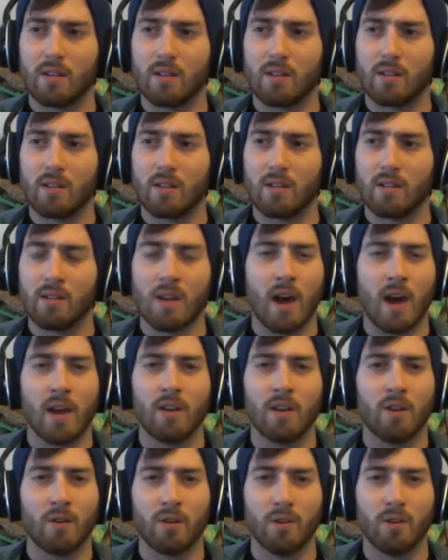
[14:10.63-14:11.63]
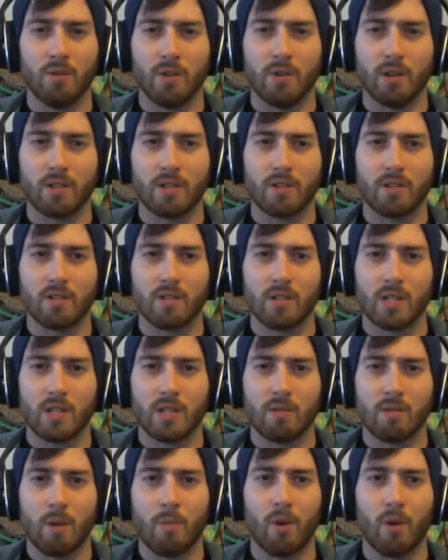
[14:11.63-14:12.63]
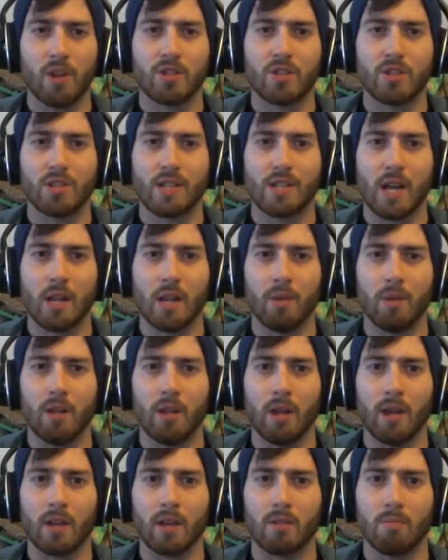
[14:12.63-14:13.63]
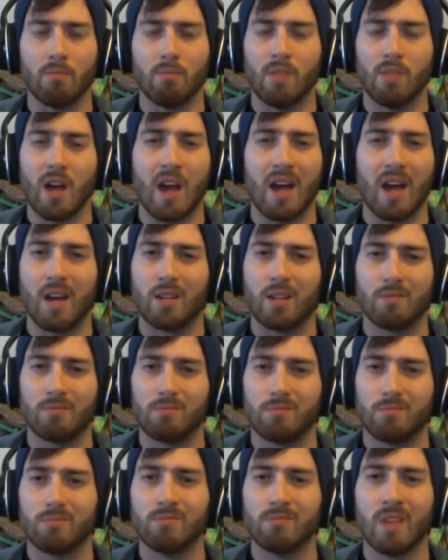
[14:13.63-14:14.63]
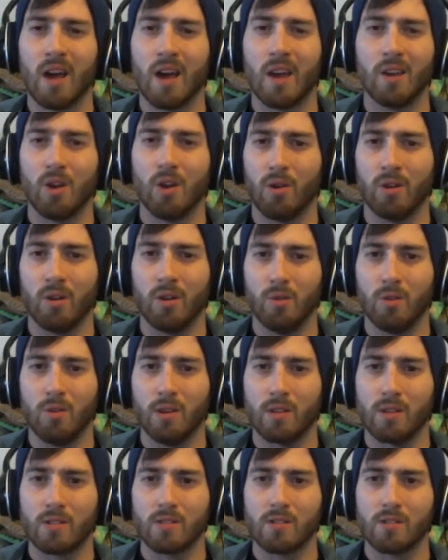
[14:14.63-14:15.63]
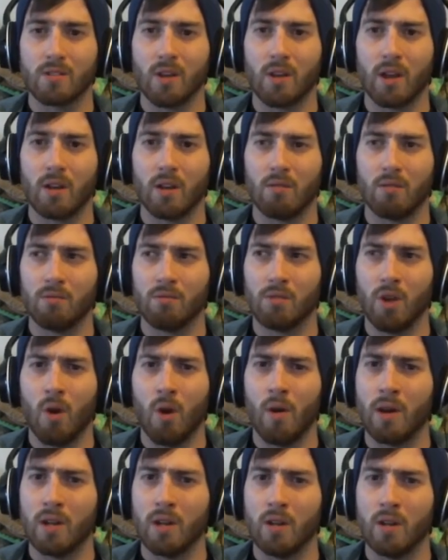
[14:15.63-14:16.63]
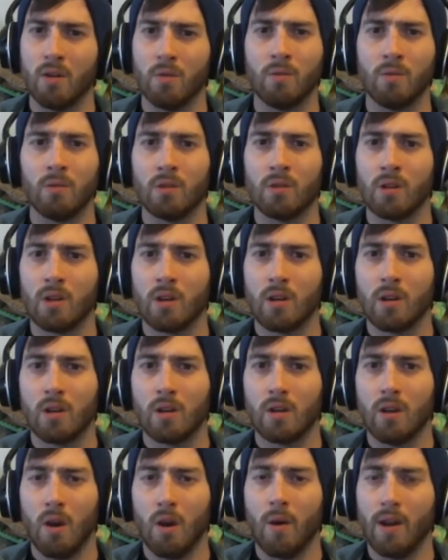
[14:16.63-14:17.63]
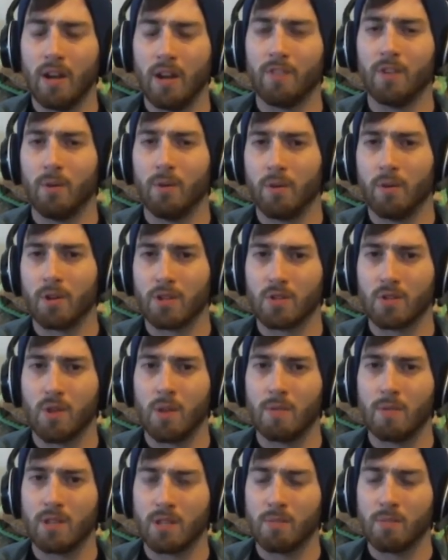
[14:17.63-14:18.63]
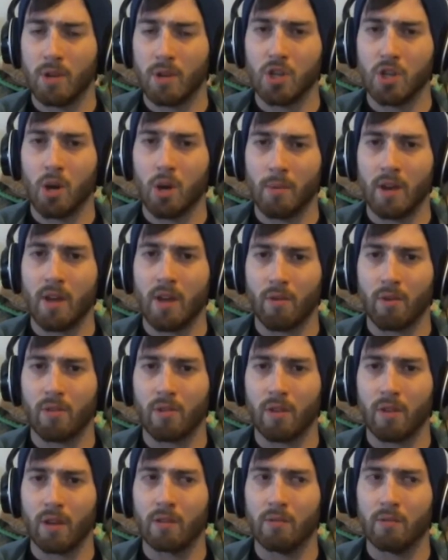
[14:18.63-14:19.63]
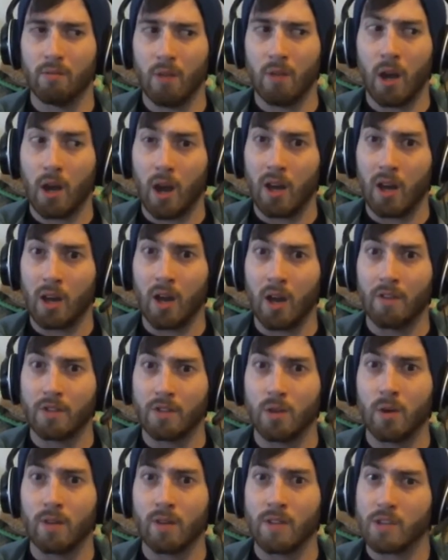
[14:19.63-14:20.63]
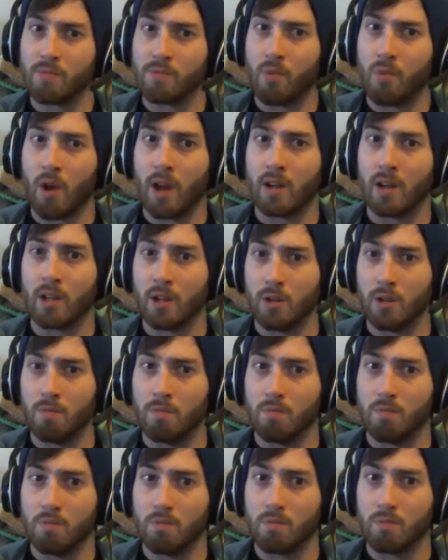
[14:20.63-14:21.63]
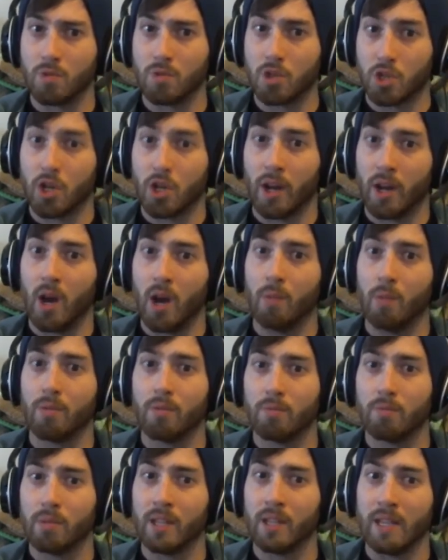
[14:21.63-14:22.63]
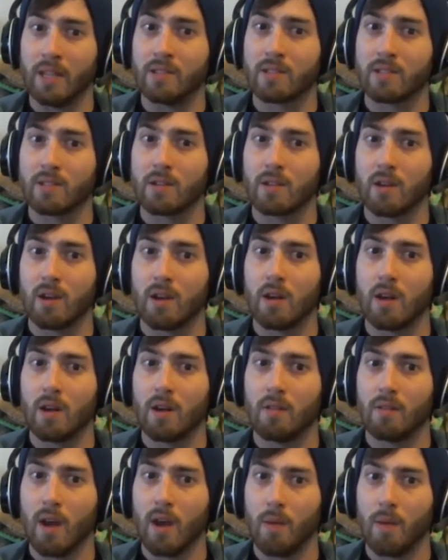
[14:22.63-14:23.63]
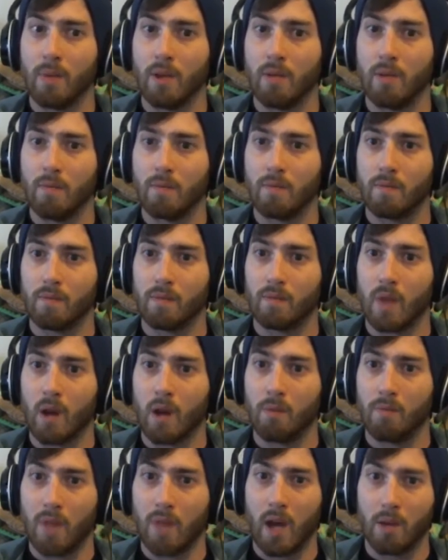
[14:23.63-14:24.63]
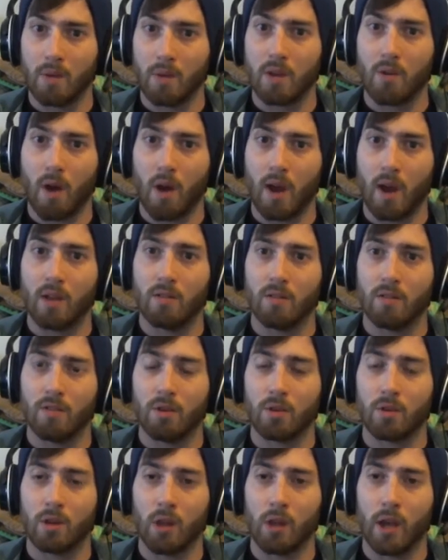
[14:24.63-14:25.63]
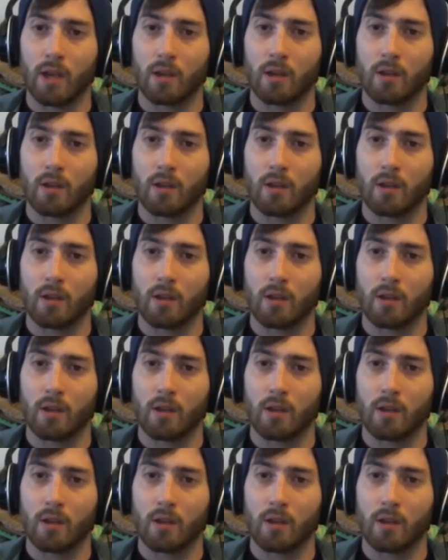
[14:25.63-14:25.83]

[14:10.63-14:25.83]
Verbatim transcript: nah, you don't want to do this. My brain's just telling me, like, nah, nah, you don't want to do this. It's like, no, I do. No, I definitely want to stream. This is my job and everything. I, I love doing this, brain. Can you shut up, please? That'd be, that'd, that'd be great if you could, like,